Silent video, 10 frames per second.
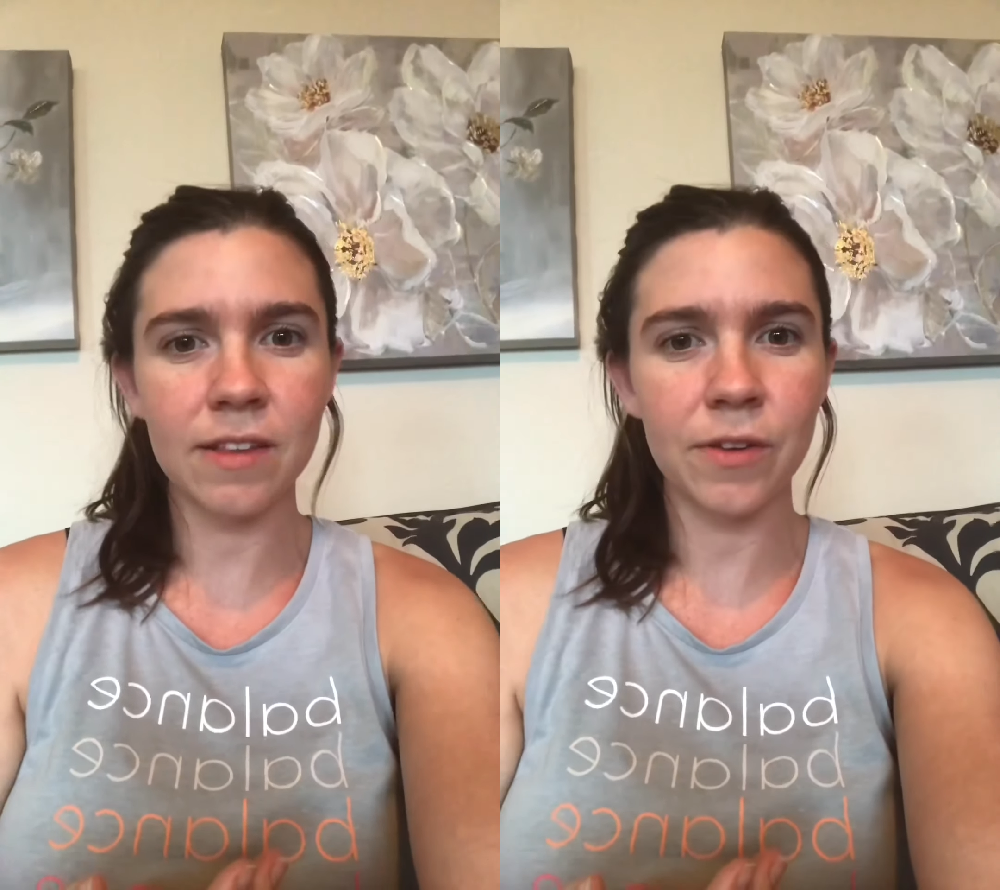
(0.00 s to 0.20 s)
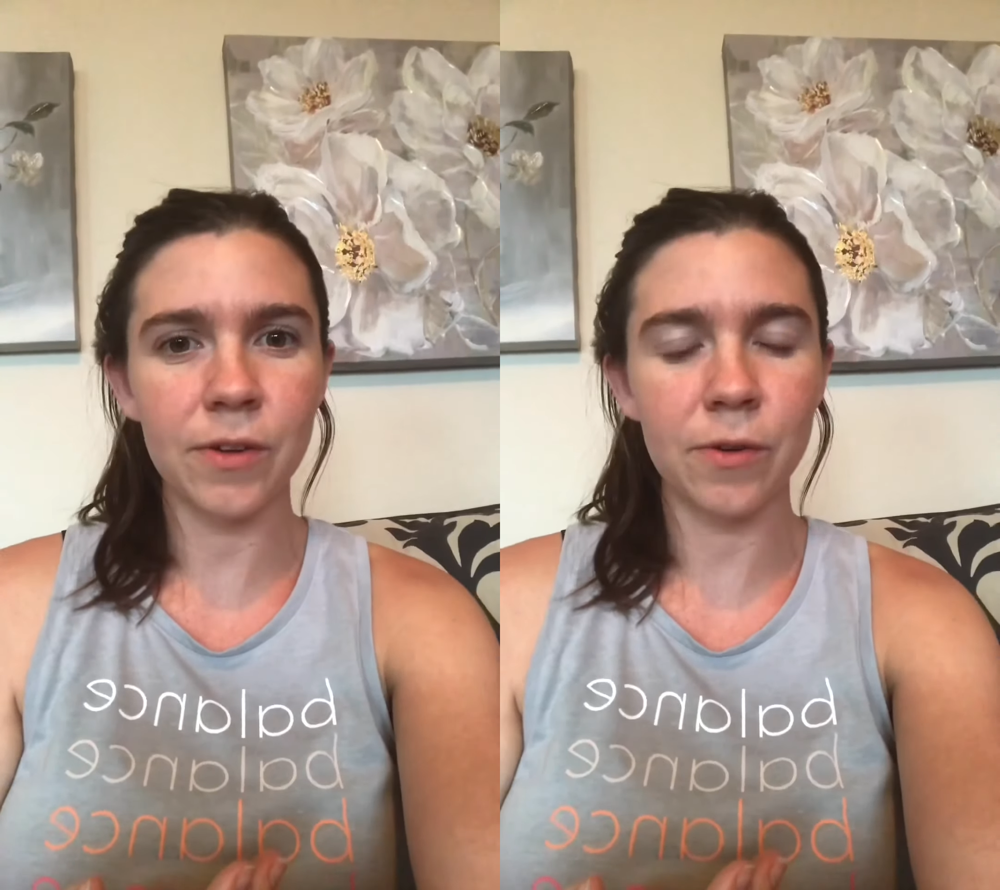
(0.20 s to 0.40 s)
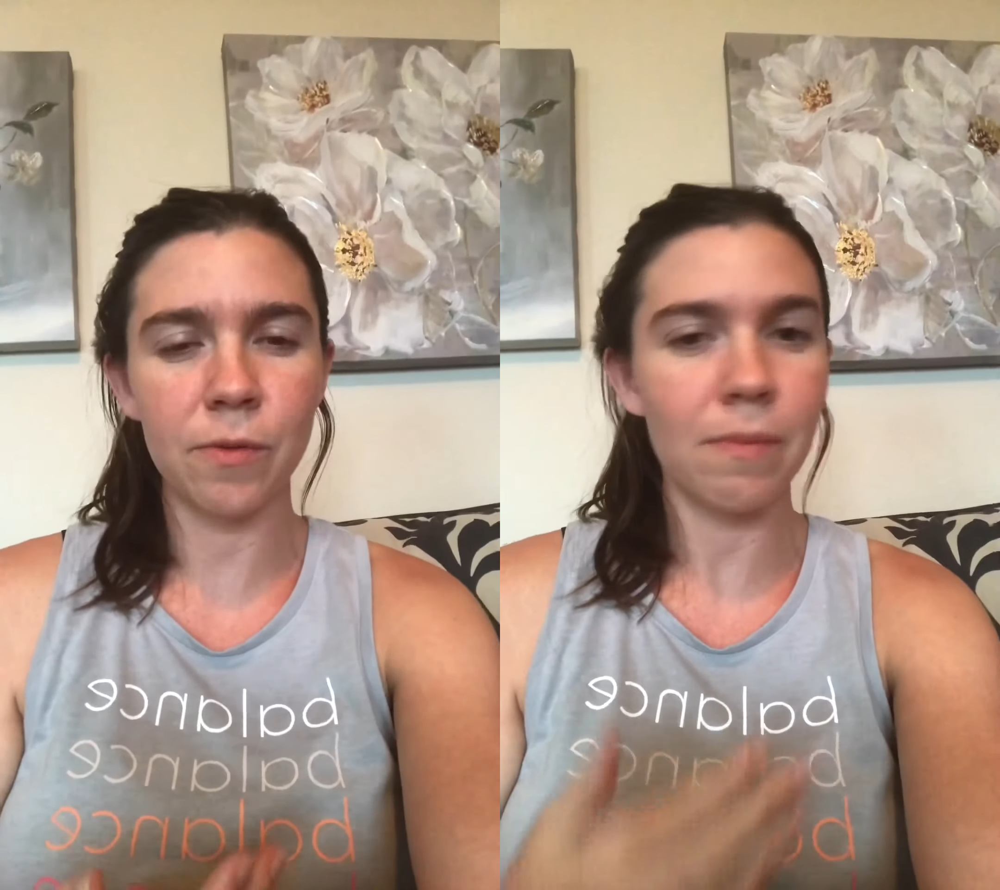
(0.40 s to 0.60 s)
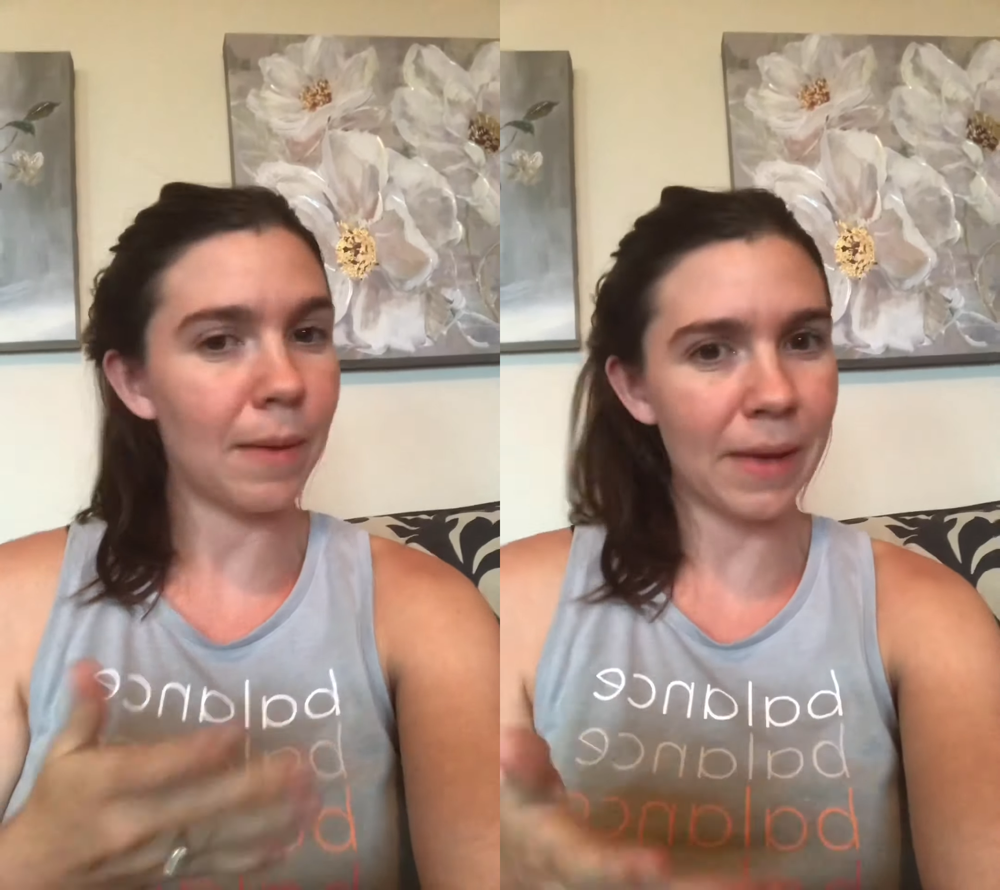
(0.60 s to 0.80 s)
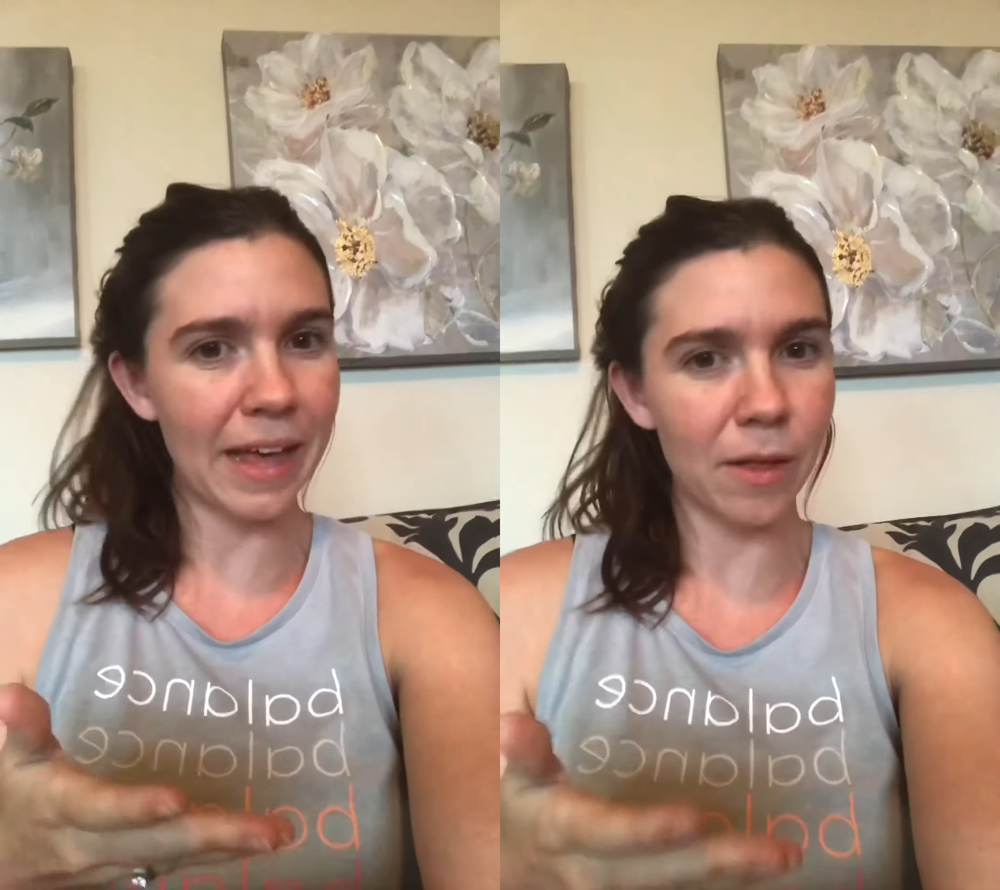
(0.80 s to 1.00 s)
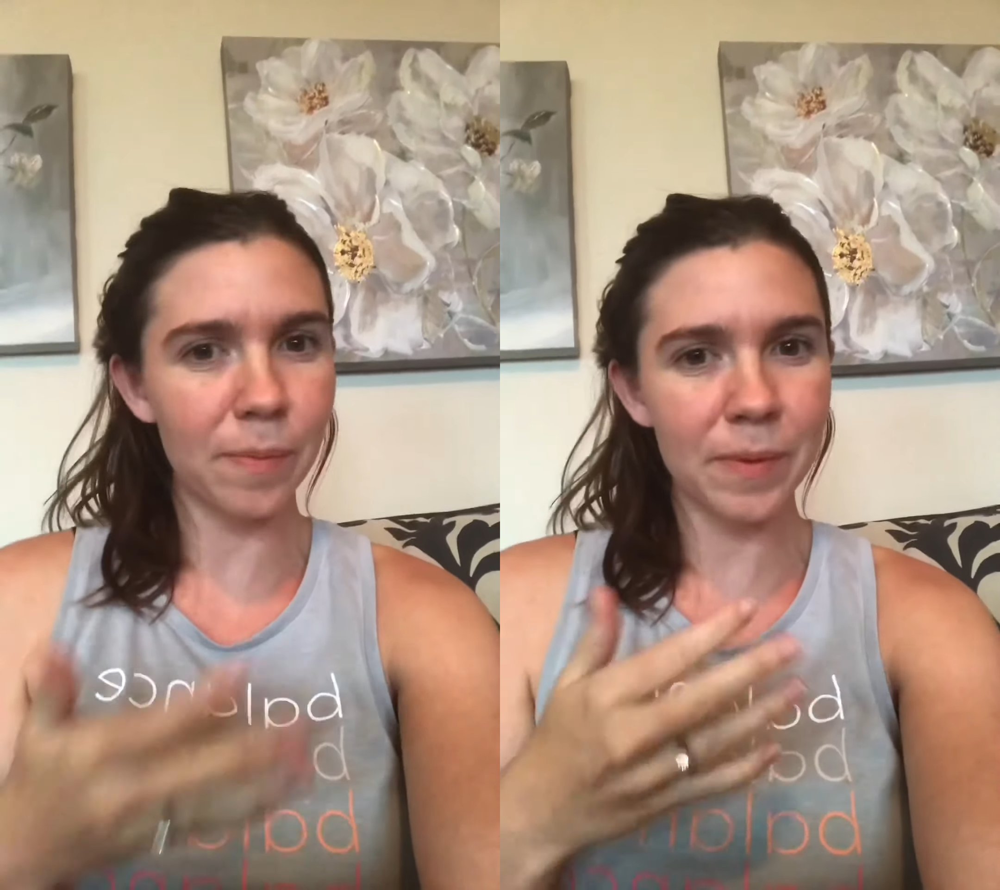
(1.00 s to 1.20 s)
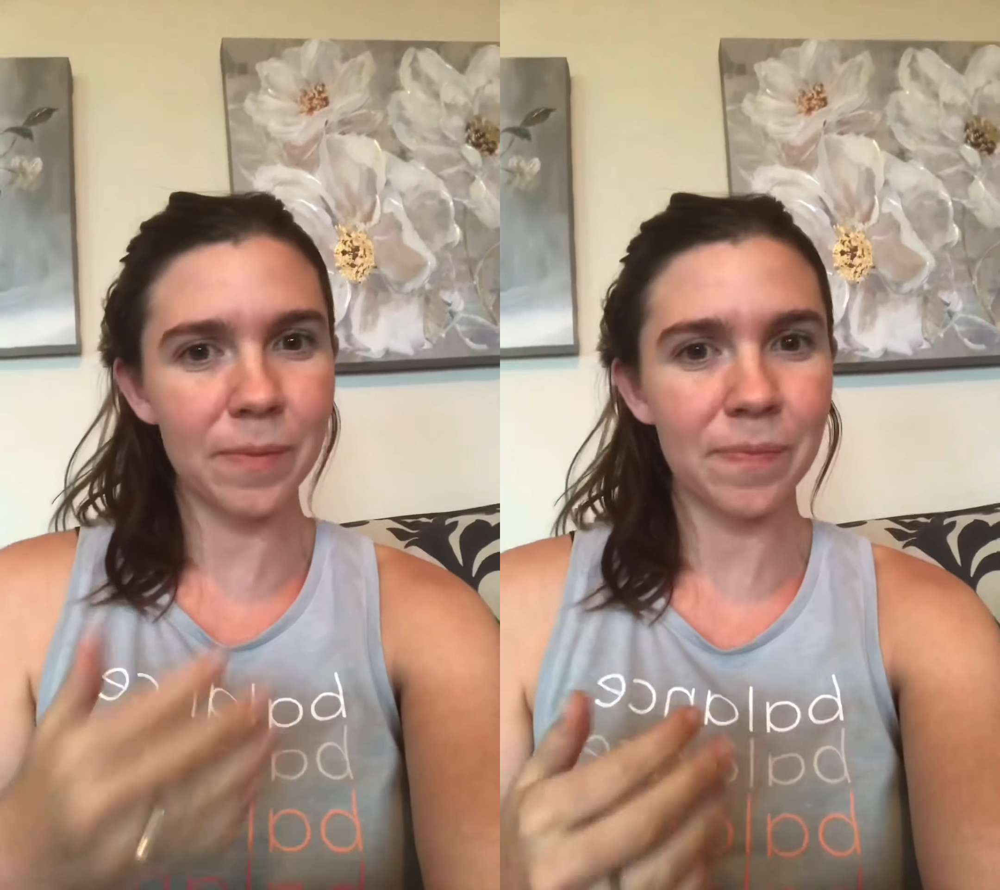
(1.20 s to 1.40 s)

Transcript: to maybe help